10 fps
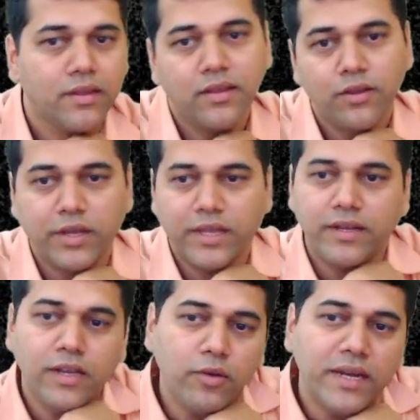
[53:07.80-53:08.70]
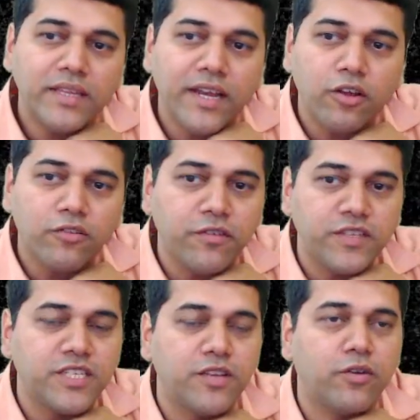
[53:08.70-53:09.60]
Okay. Now at the end of the
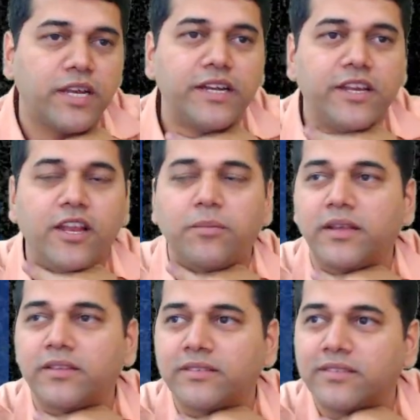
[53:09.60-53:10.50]
first year, what entry I'll pass?